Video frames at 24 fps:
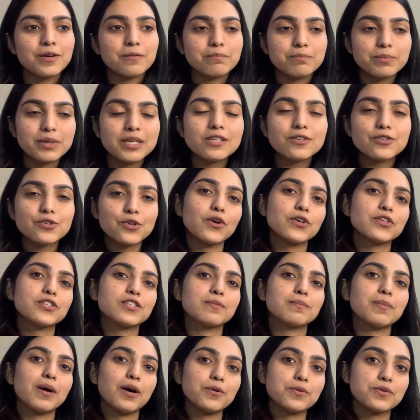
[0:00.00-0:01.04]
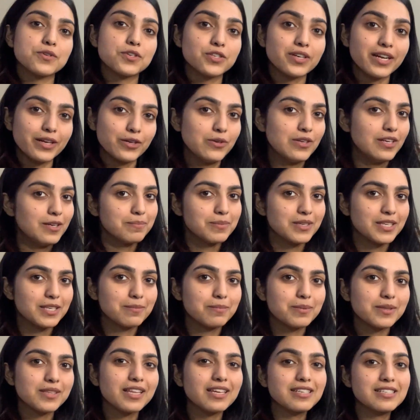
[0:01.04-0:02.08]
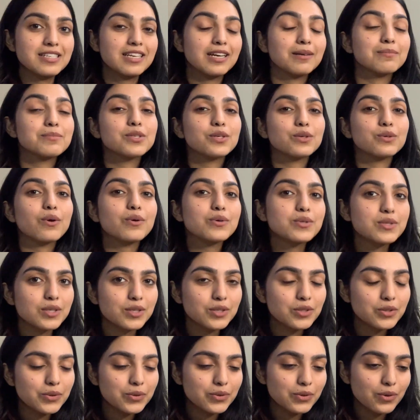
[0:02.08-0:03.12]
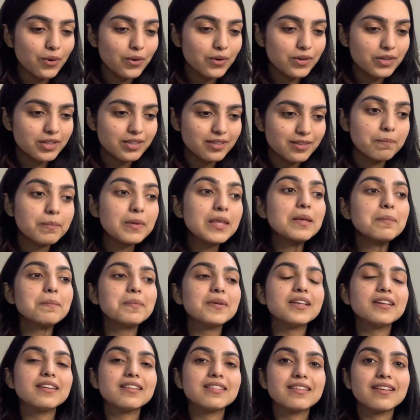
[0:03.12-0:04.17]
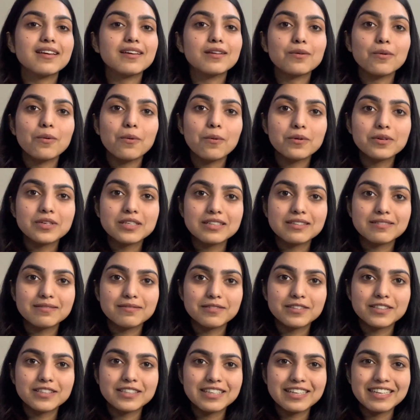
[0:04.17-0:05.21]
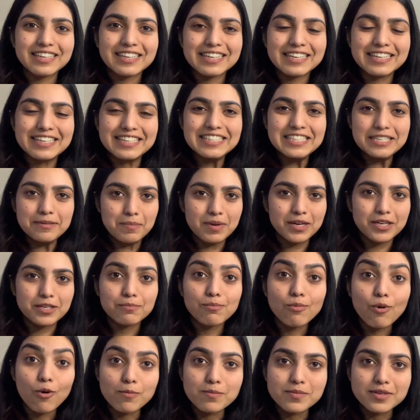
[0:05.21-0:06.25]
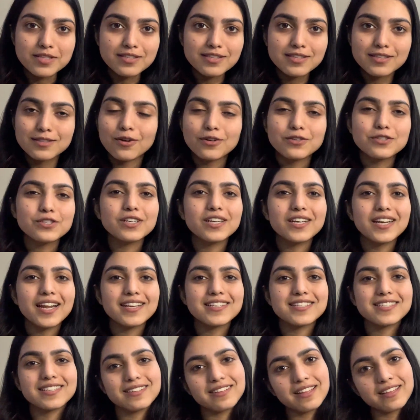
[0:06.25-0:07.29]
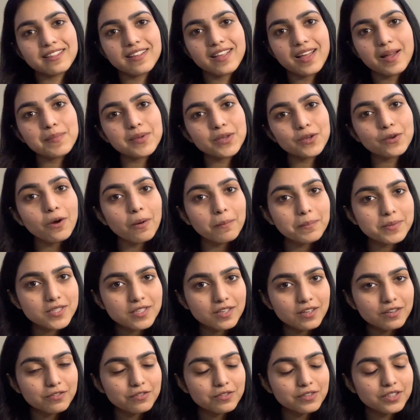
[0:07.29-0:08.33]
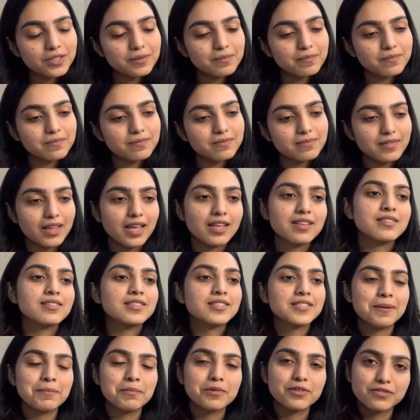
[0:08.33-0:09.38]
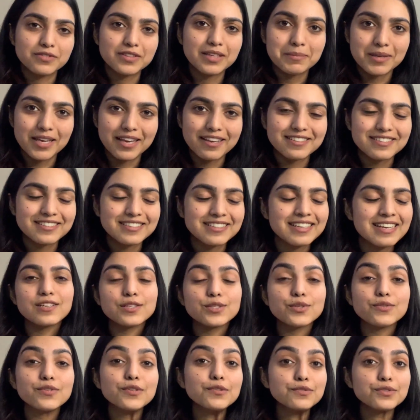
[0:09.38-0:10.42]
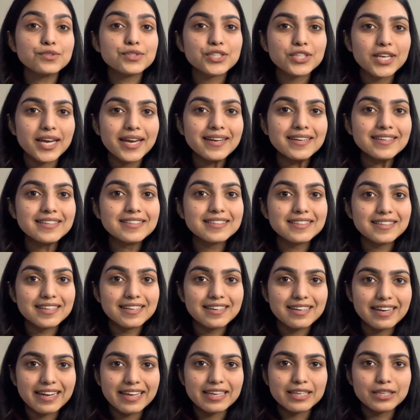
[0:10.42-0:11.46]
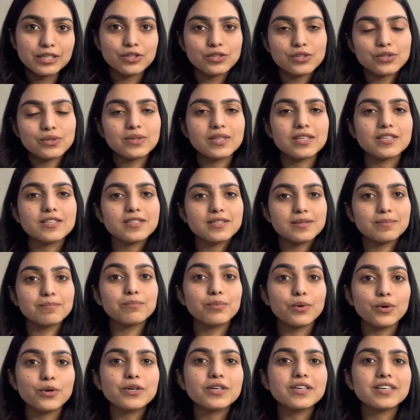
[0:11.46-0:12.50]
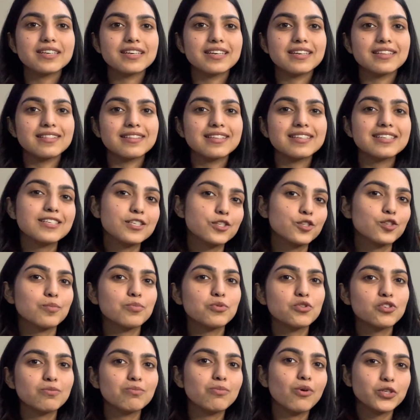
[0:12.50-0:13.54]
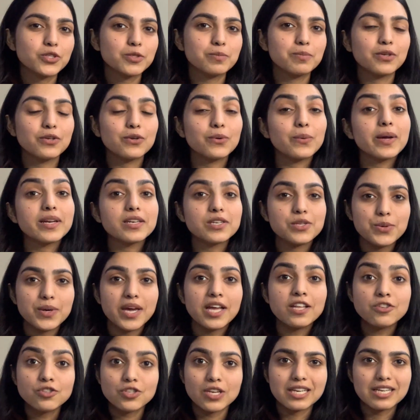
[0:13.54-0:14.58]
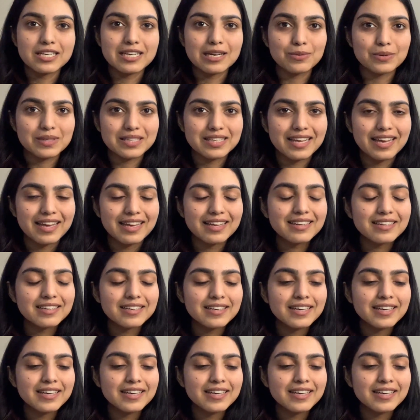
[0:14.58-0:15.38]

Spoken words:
Bill talks about regular people that he comes across in New York. People in their own intimate moments not realizing that they are being observed. And some of them, yes. So we've shared the link to this book in the description box below and you can check it out there.